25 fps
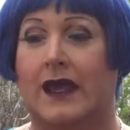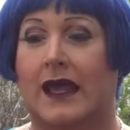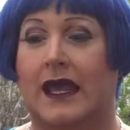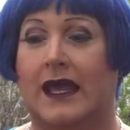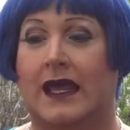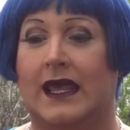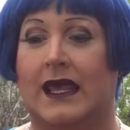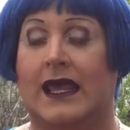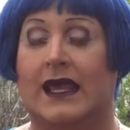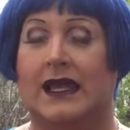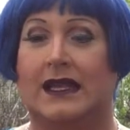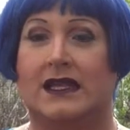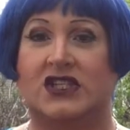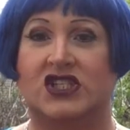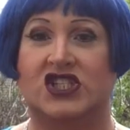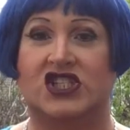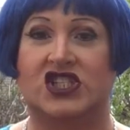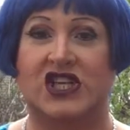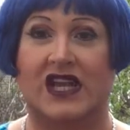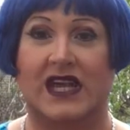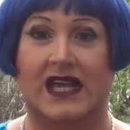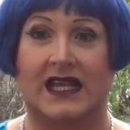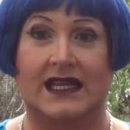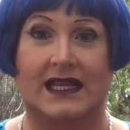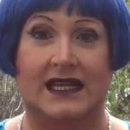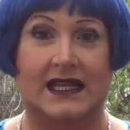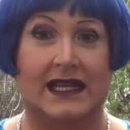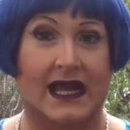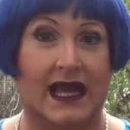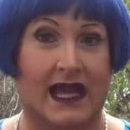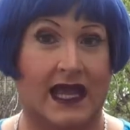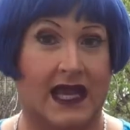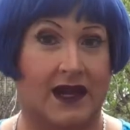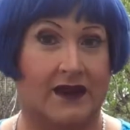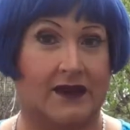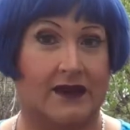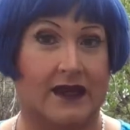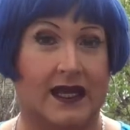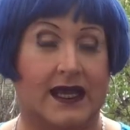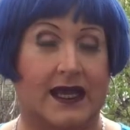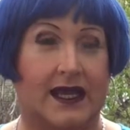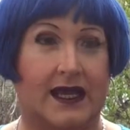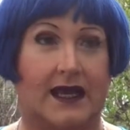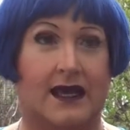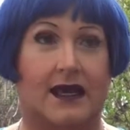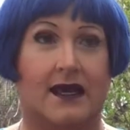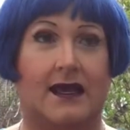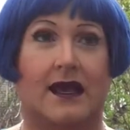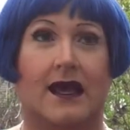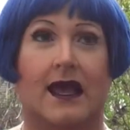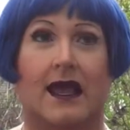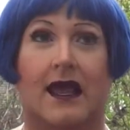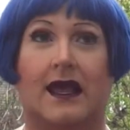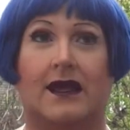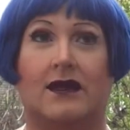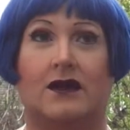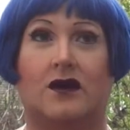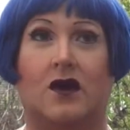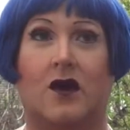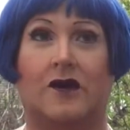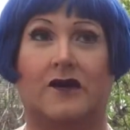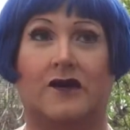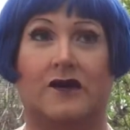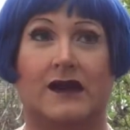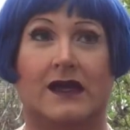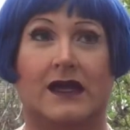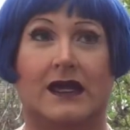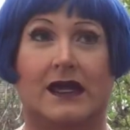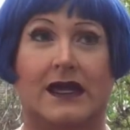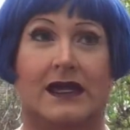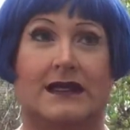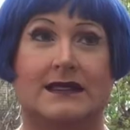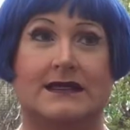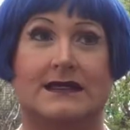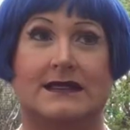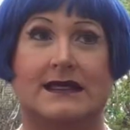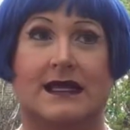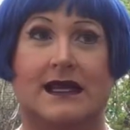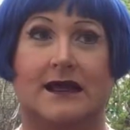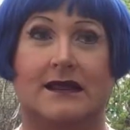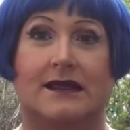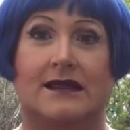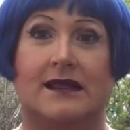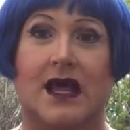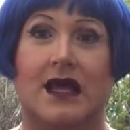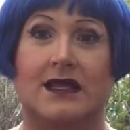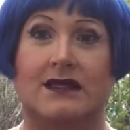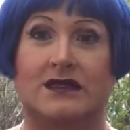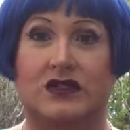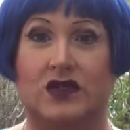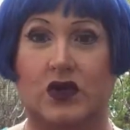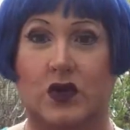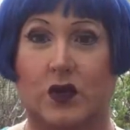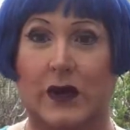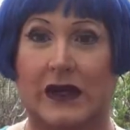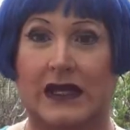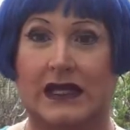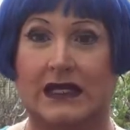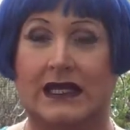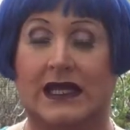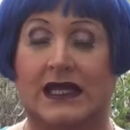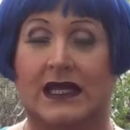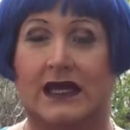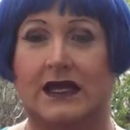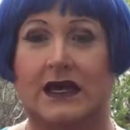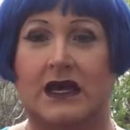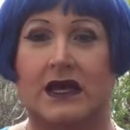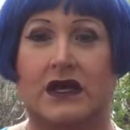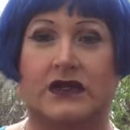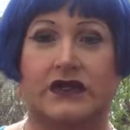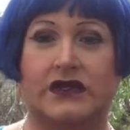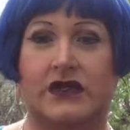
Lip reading: In a shaded area, and hopefully it's not so windy,